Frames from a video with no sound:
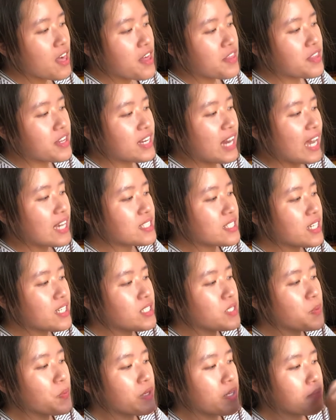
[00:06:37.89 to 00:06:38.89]
the
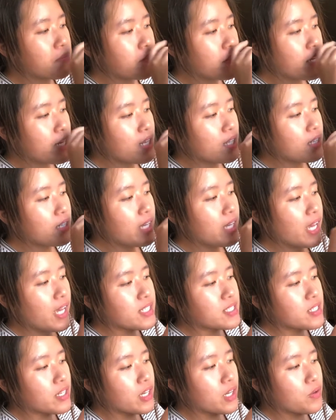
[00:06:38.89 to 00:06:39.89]
Nazis would immediately
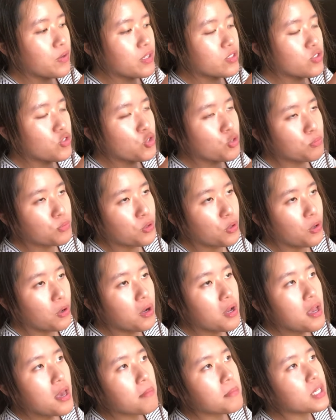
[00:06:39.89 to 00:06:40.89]
execute Shmuel
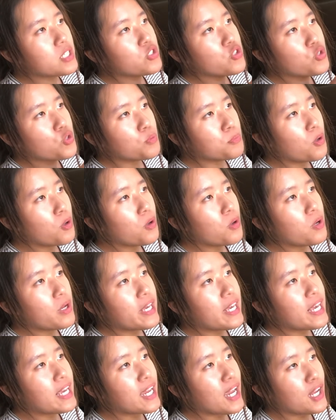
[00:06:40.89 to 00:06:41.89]
because Shmuel,
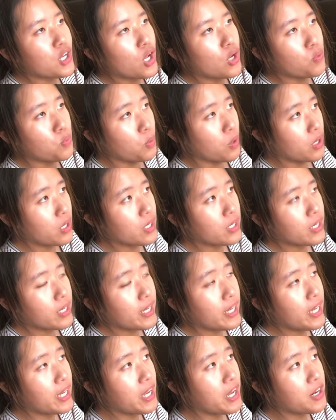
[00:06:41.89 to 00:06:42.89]
he cannot work,
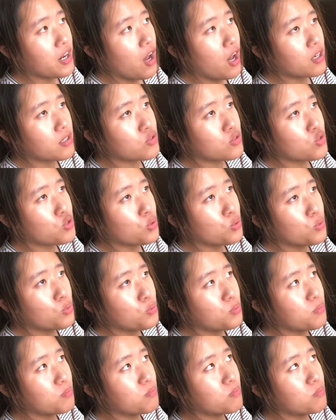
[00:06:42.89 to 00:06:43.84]
he cannot do